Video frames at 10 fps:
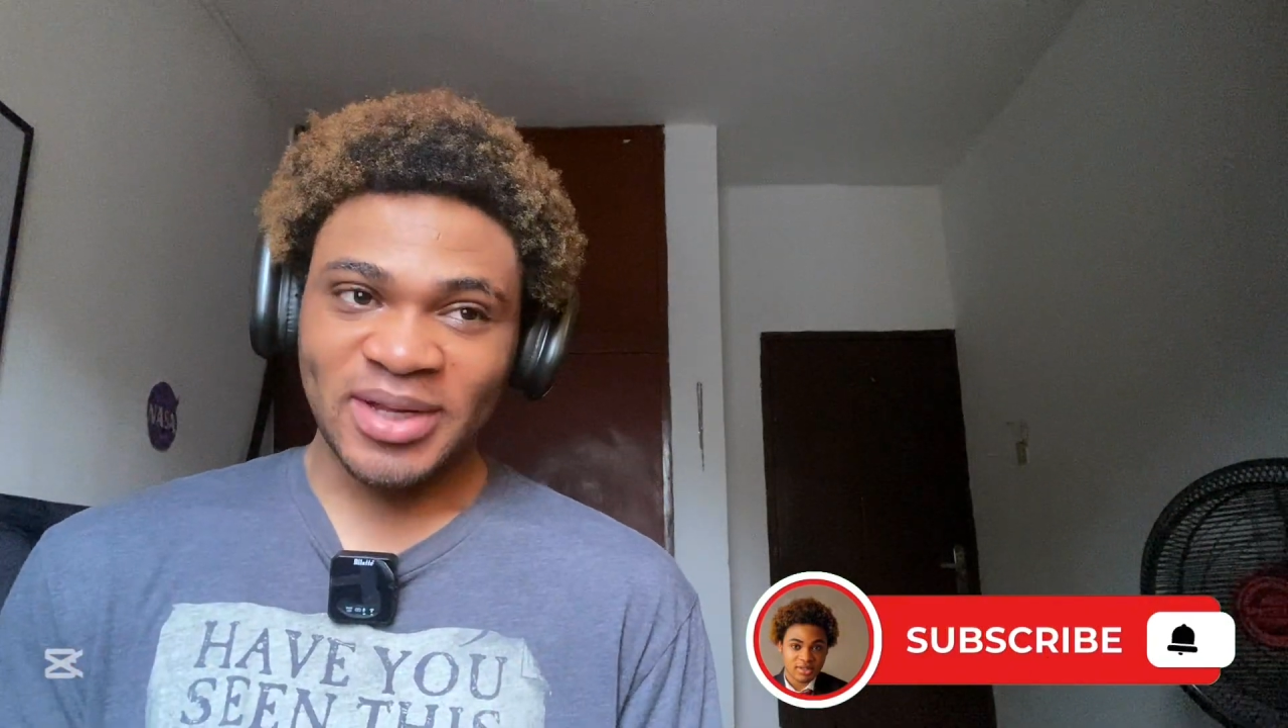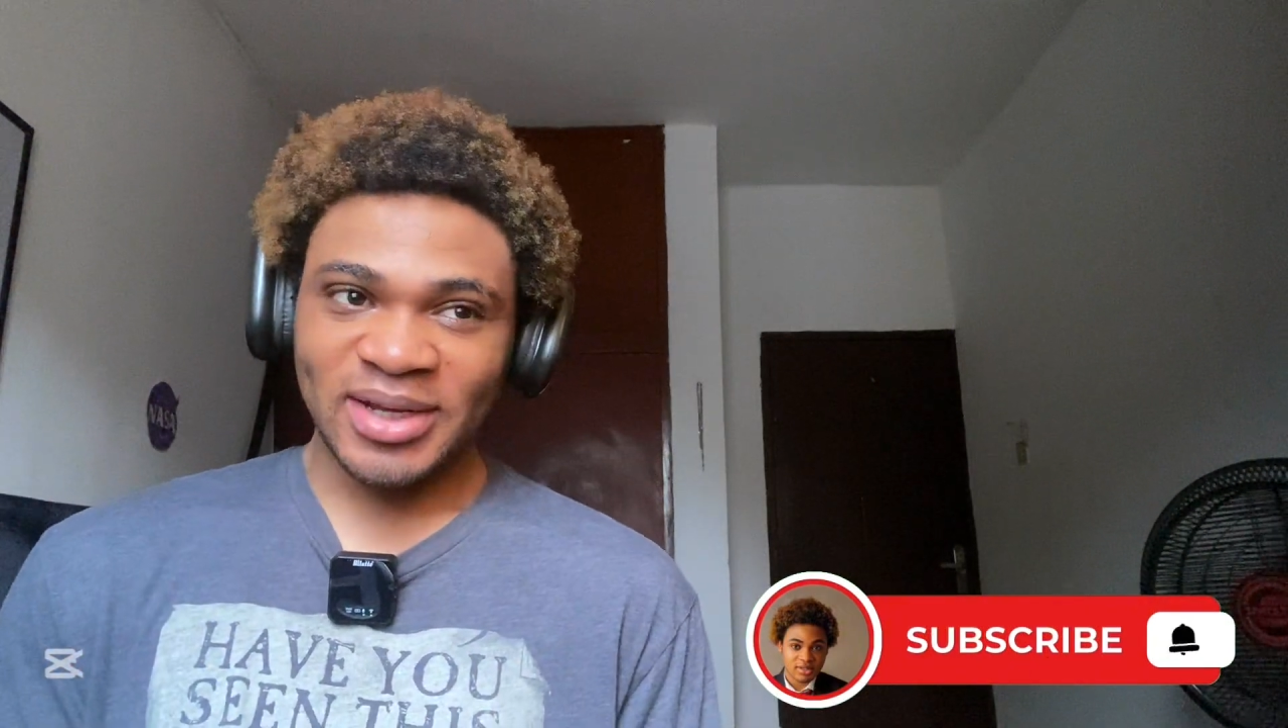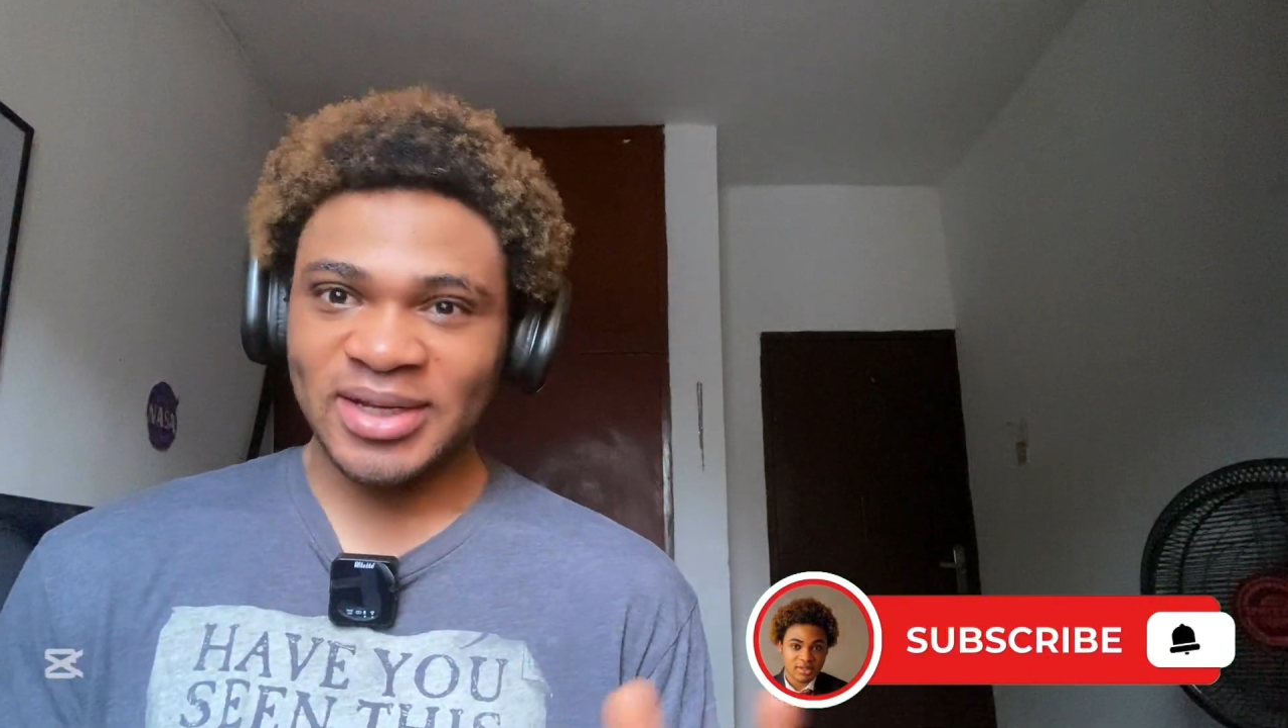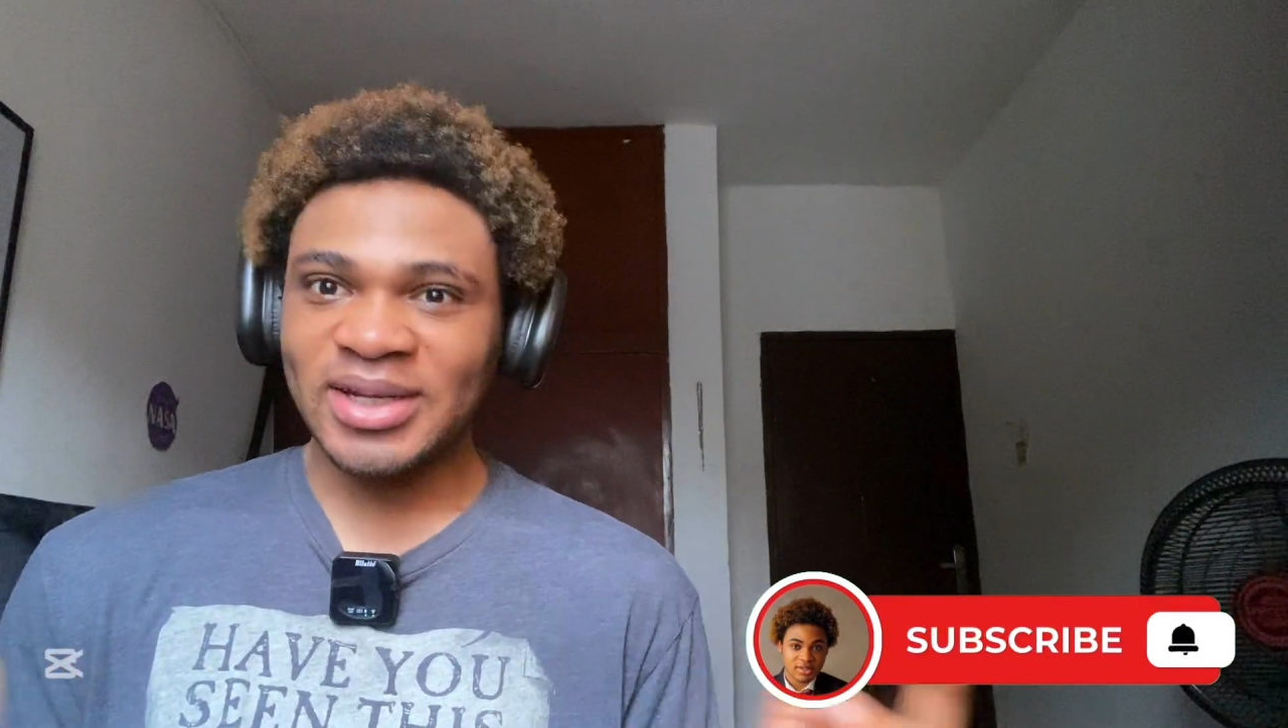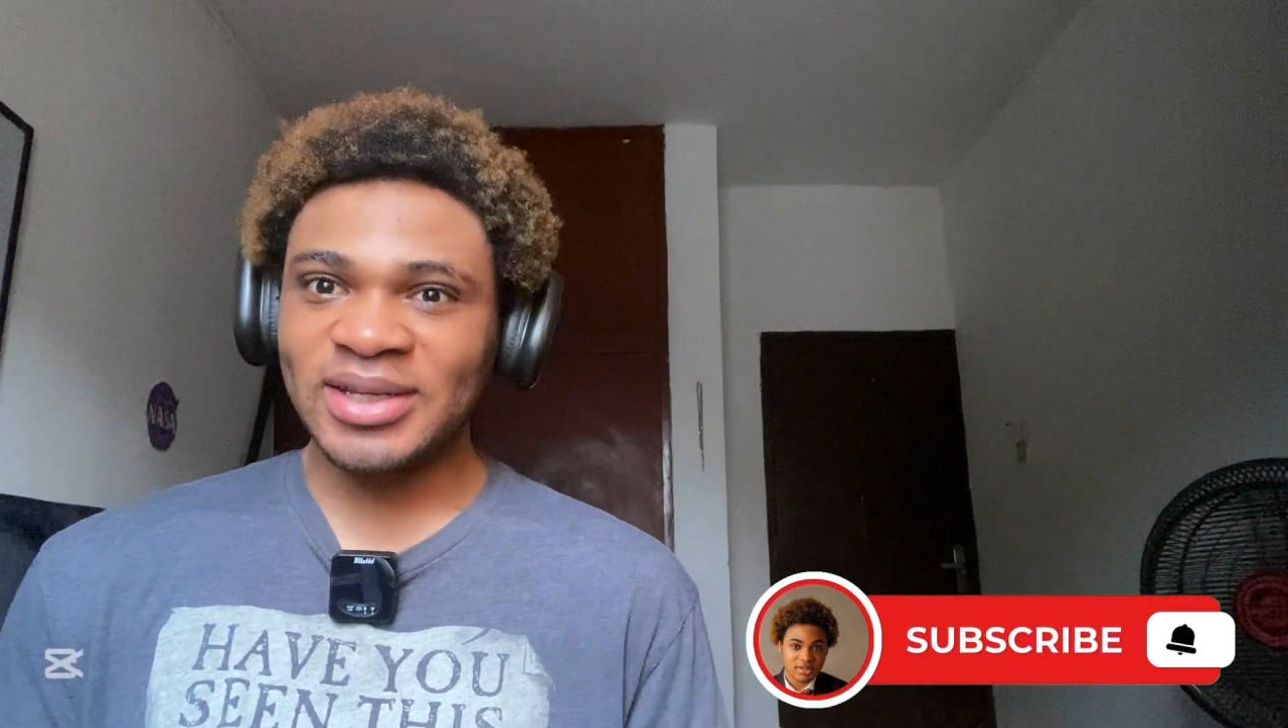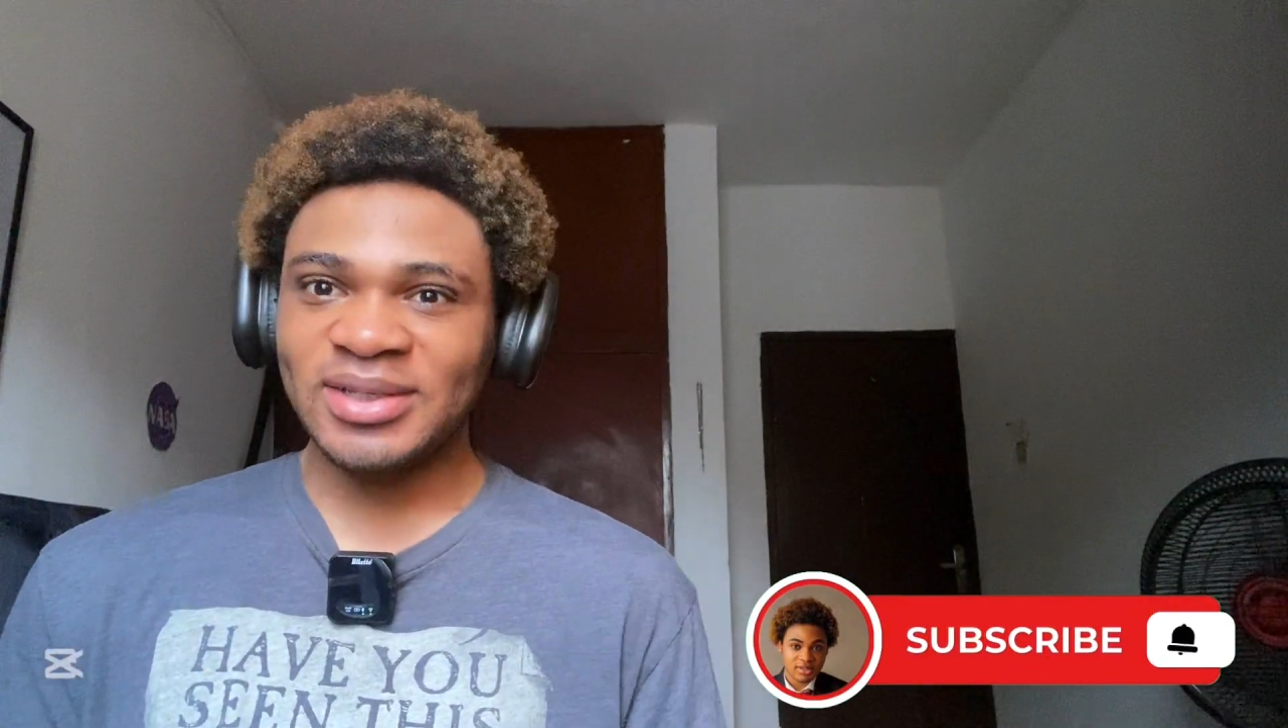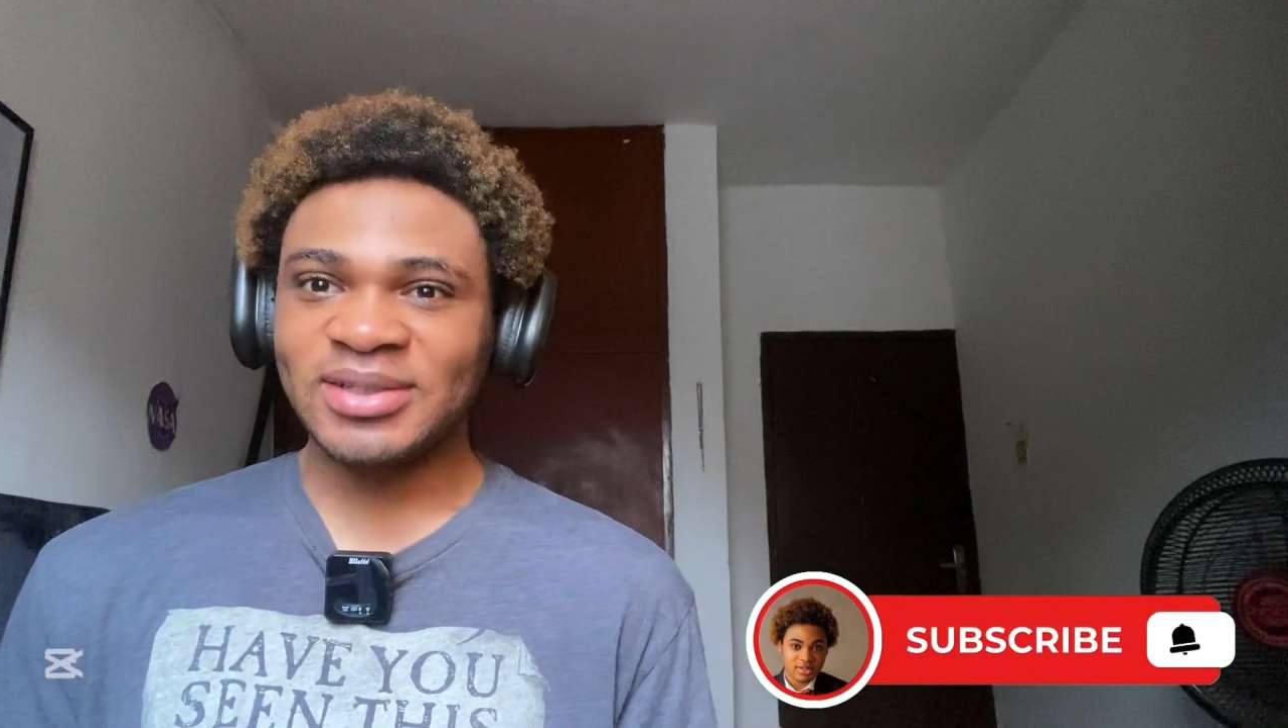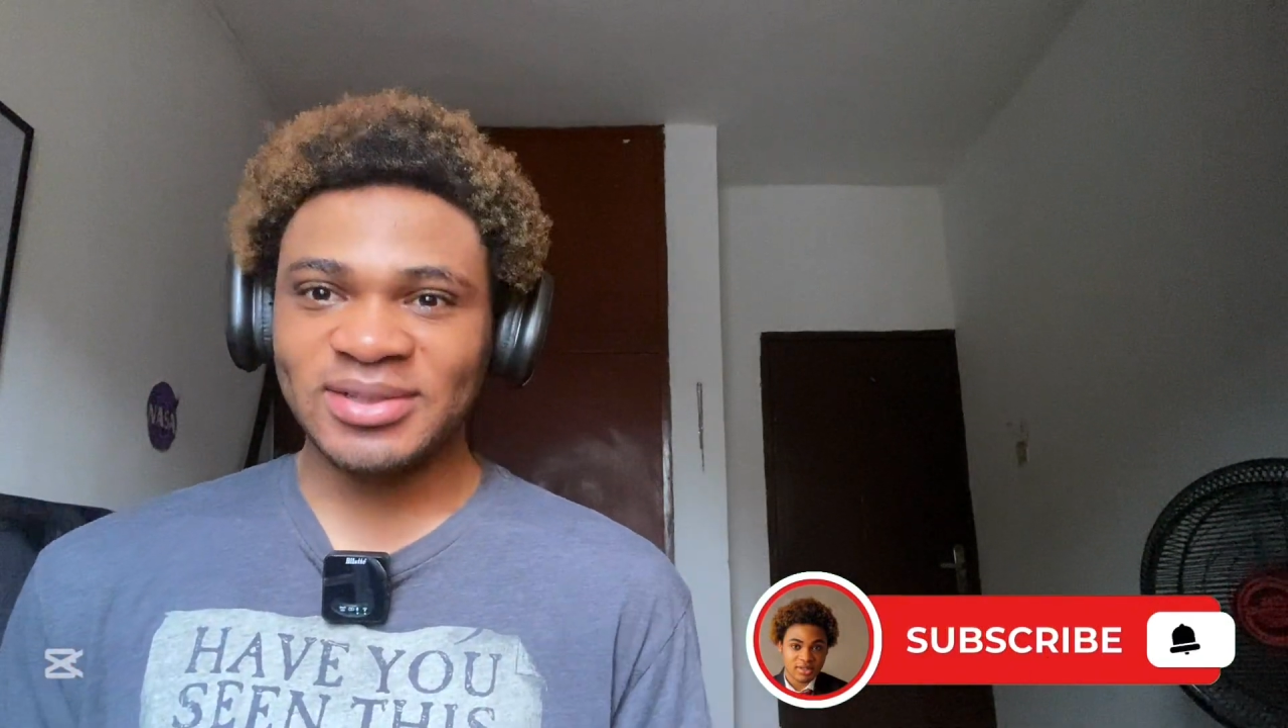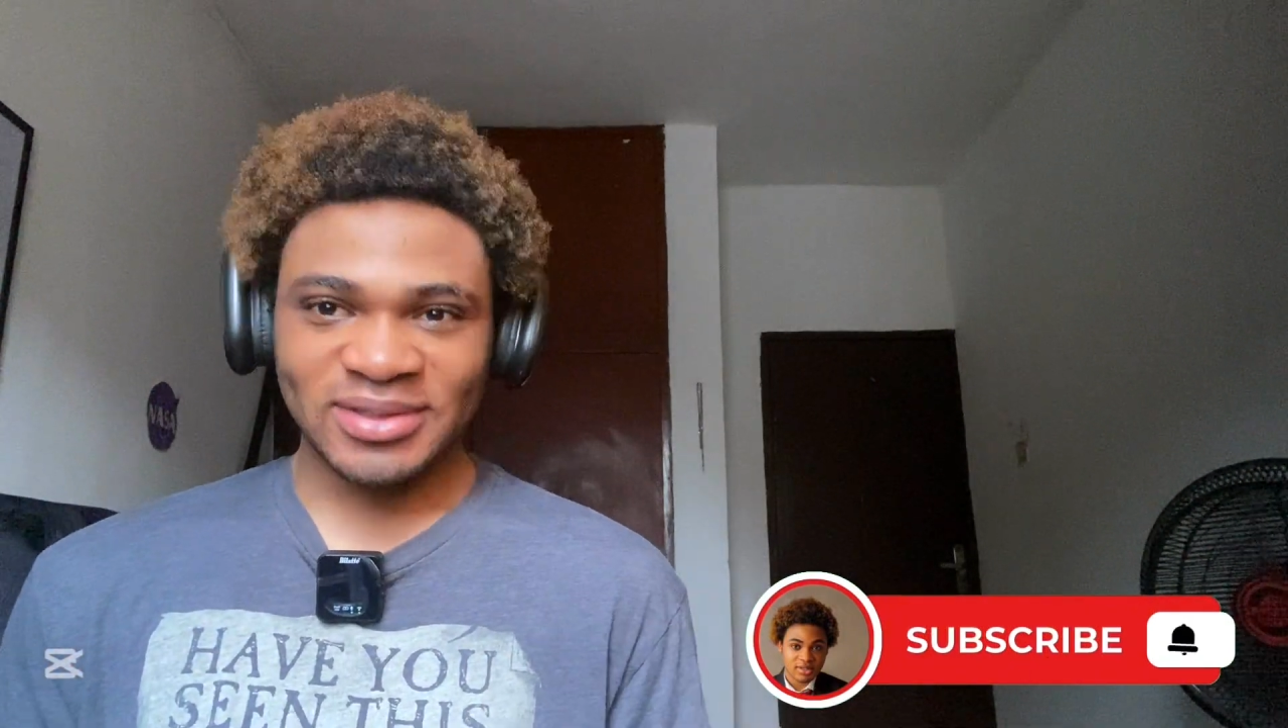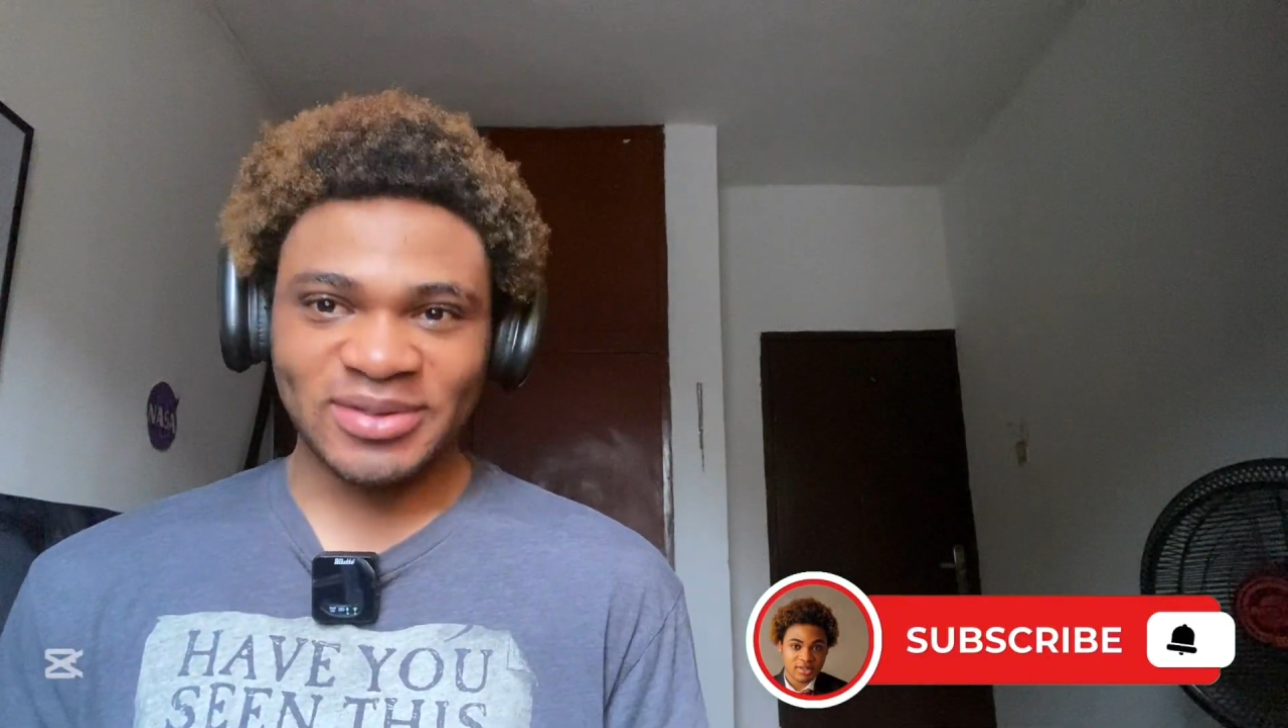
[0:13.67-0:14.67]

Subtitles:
and I